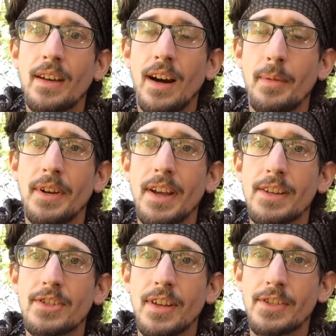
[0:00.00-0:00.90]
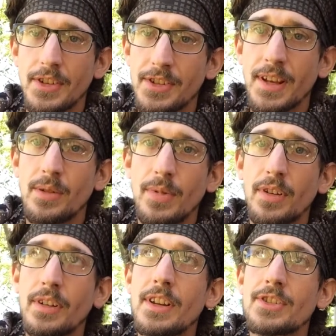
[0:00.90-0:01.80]
A nice
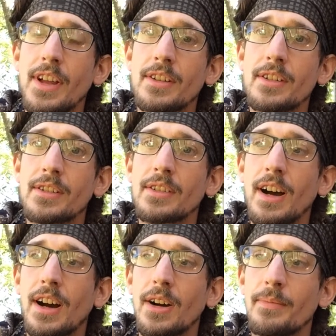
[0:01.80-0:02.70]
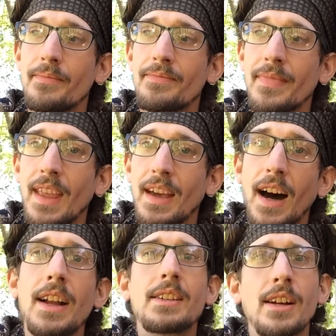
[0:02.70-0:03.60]
sustainability center.
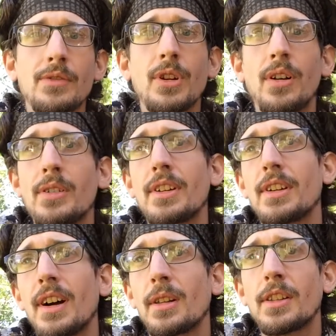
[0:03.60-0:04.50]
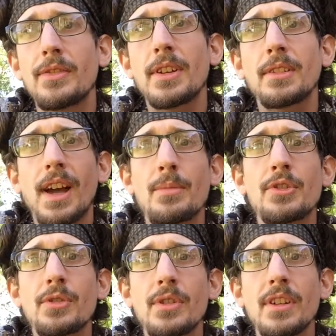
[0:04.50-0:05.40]
I'd kind of call it a living
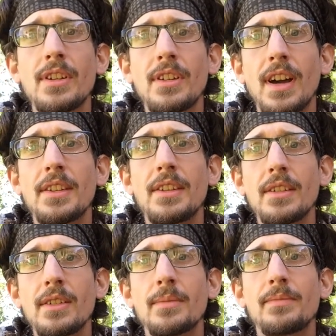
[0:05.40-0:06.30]
laboratory, I think.